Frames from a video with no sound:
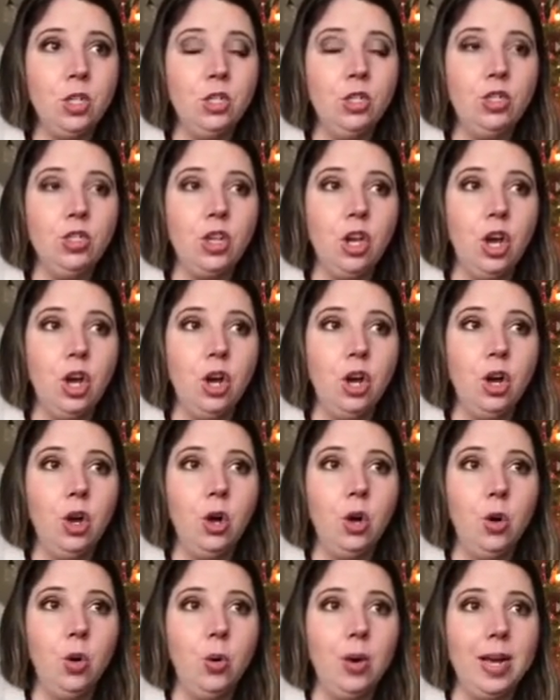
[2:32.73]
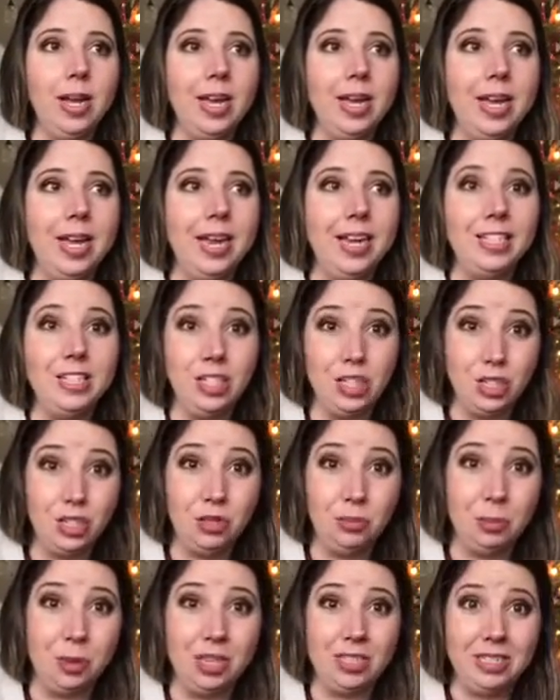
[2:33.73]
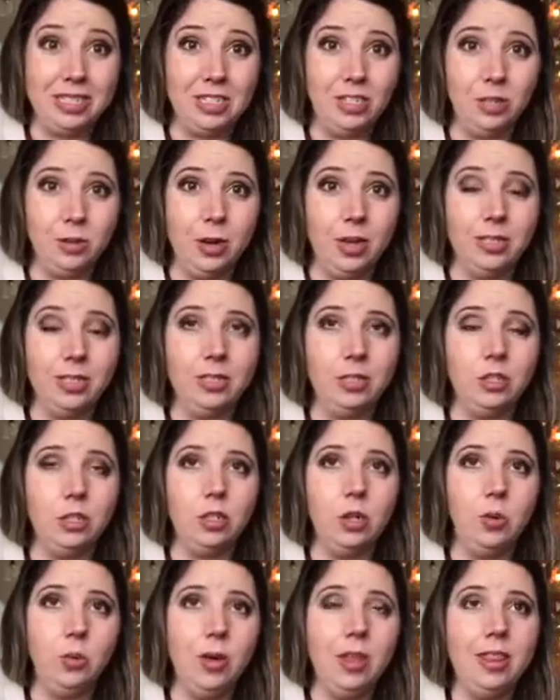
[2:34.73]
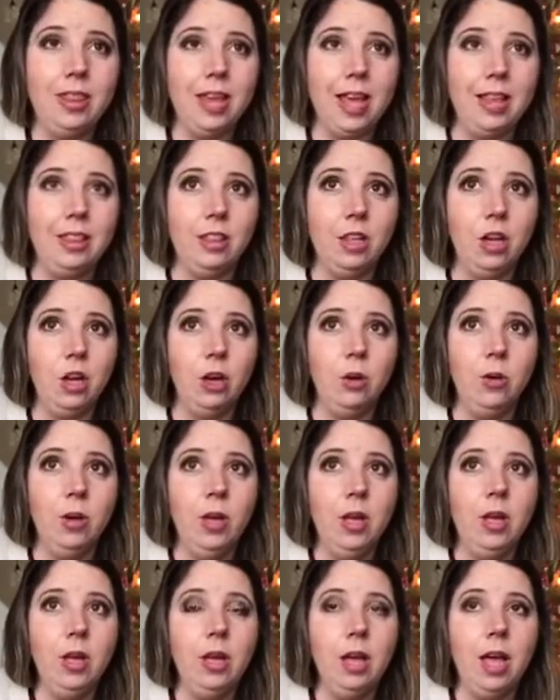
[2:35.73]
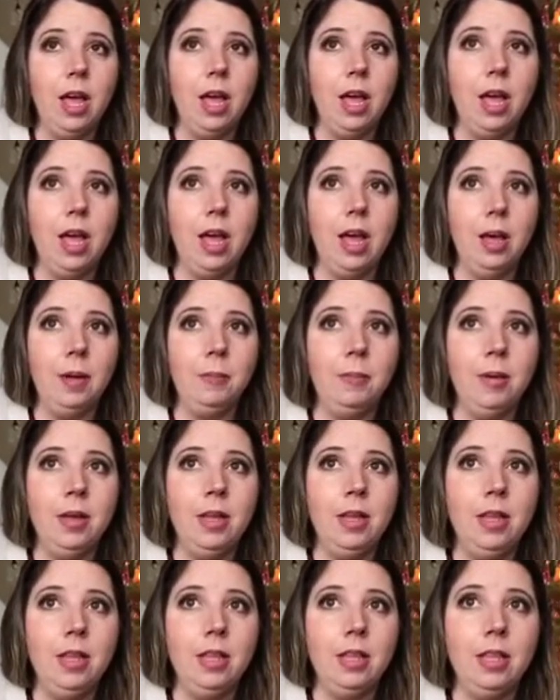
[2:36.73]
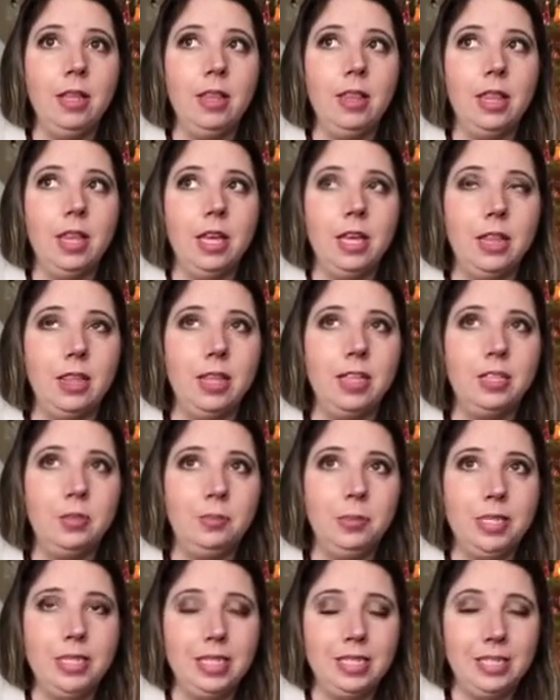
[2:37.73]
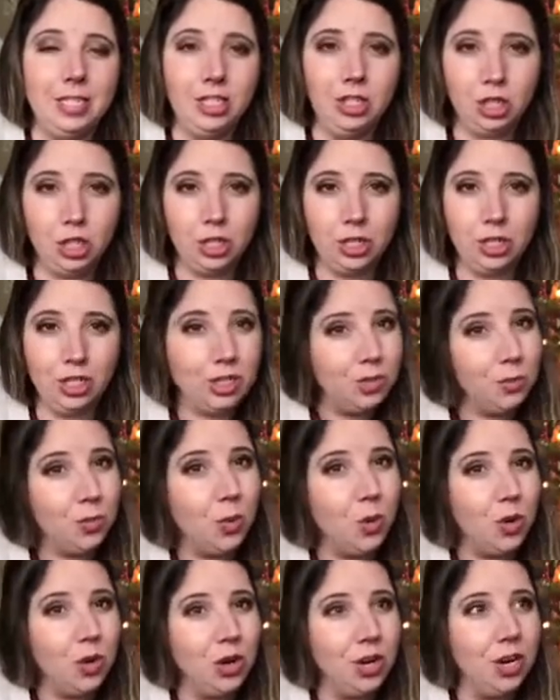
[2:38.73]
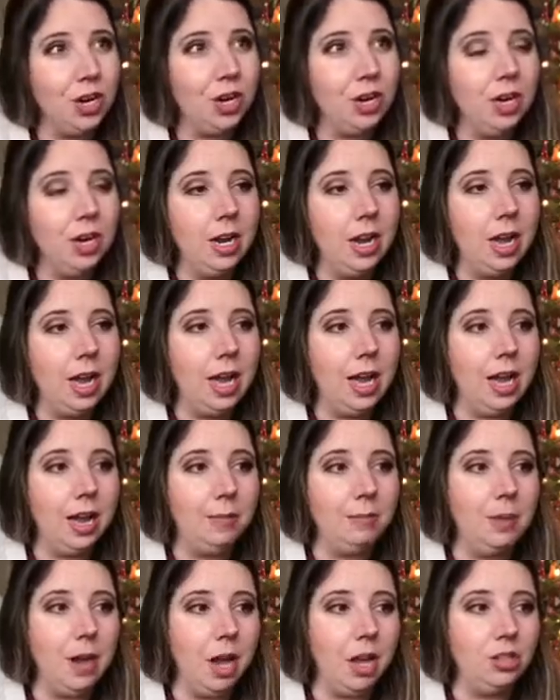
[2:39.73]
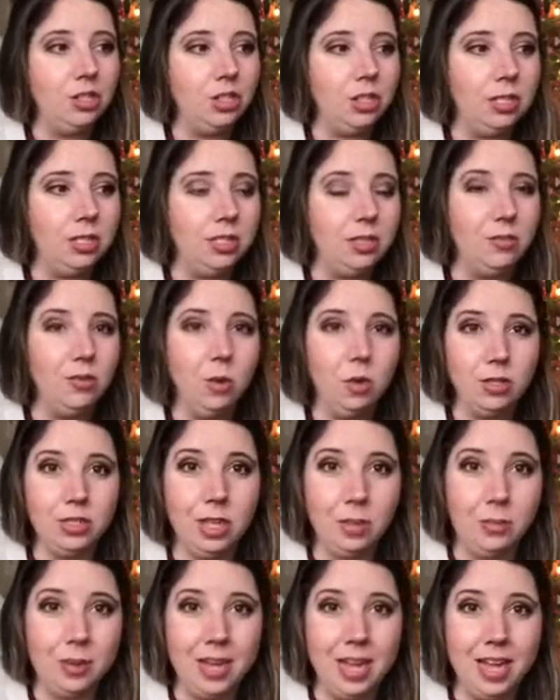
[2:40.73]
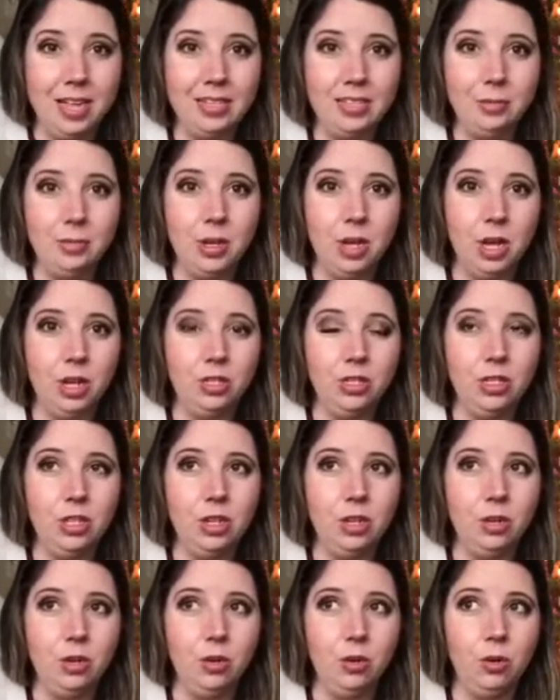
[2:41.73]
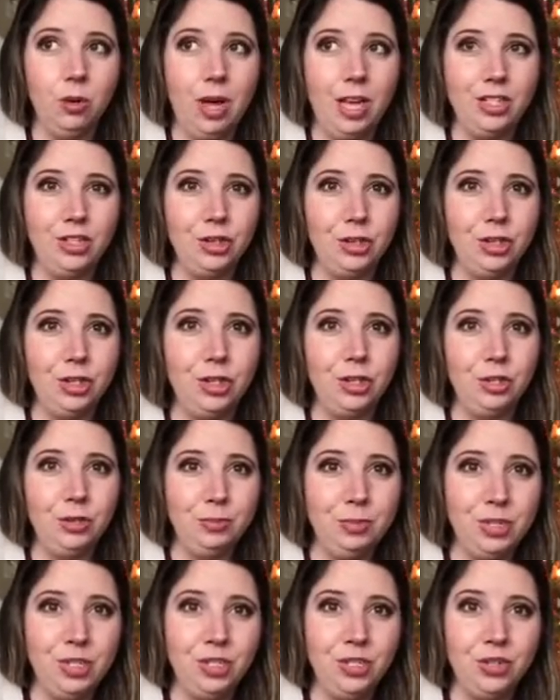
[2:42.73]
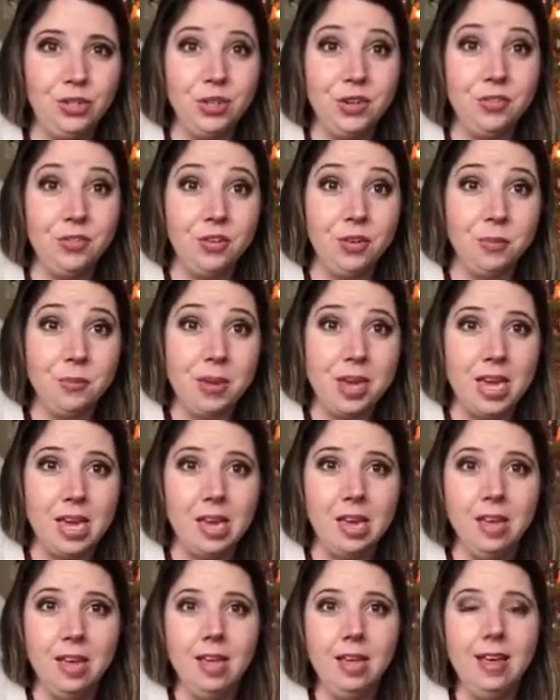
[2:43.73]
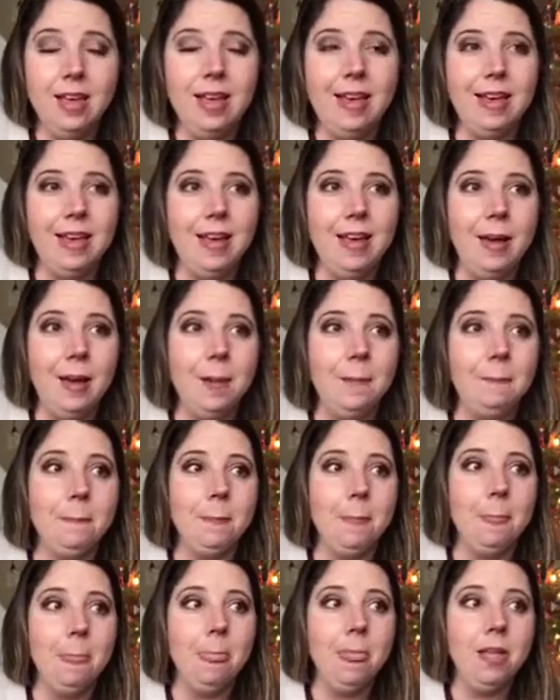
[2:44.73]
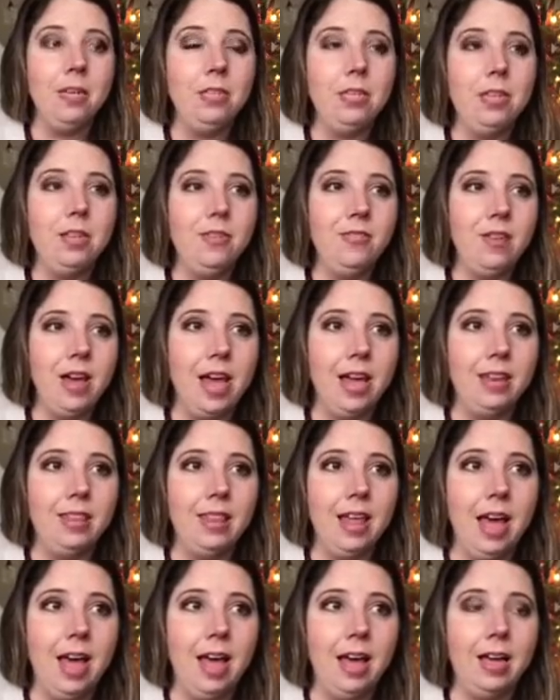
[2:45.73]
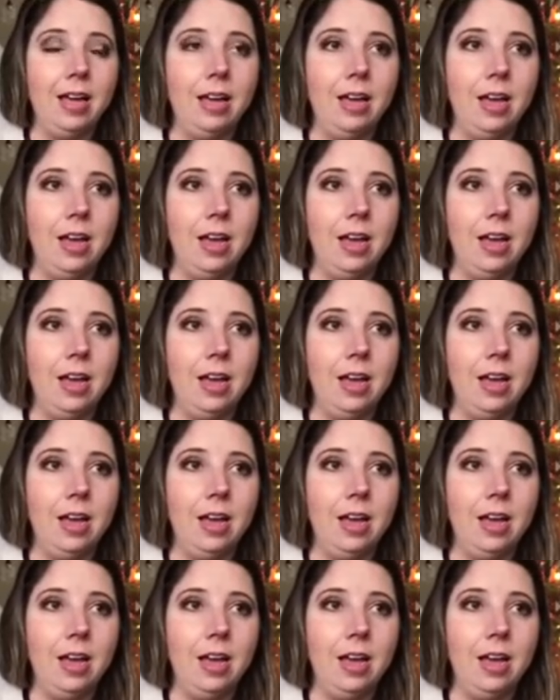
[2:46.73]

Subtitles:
So it is a huge blessing to us. So with that though, this business has turned into more not just, of course, helping us, but also has turned into a ministry for me, to the fact that,